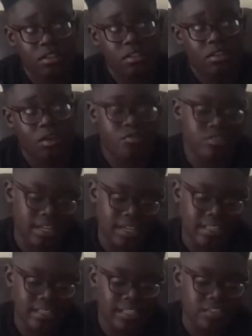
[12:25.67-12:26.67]
obviously
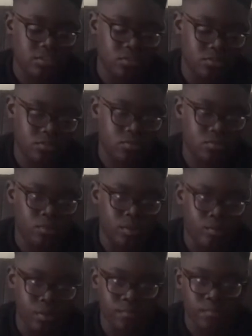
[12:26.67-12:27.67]
it landed on
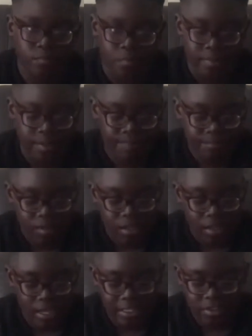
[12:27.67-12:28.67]
21 for me,
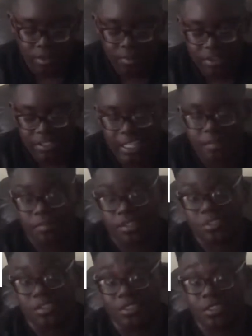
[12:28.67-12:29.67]
and someone dared me
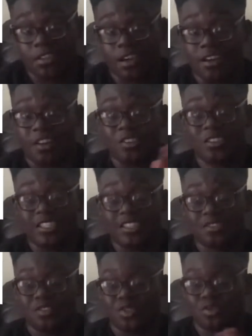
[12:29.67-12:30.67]
to lick
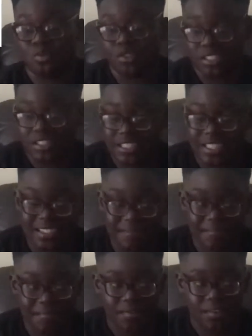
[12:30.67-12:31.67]
the toilet seat,
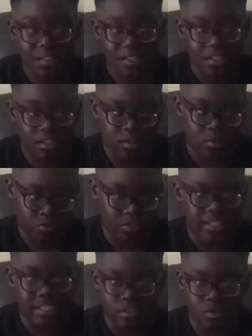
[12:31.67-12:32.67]

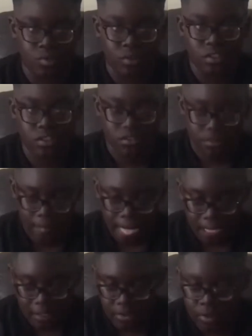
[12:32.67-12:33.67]
obviously in the toilets,
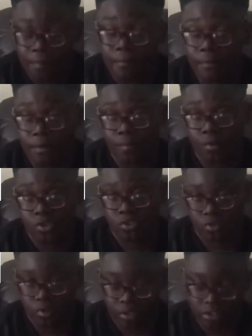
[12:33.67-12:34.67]
in the boys'
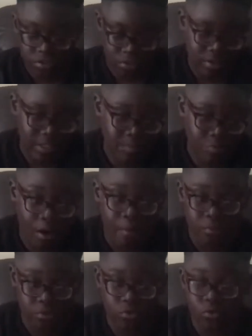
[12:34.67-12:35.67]
toilets. So in
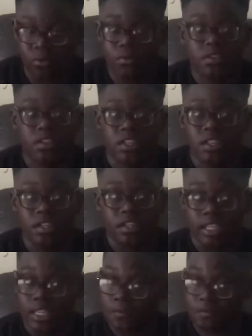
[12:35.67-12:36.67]
primary school,
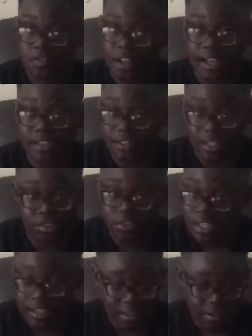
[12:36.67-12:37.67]
if you guys, I don't
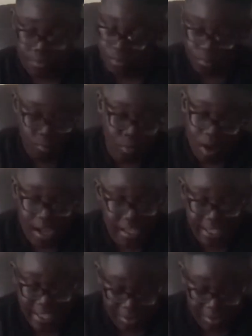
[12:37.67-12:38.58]
know why it's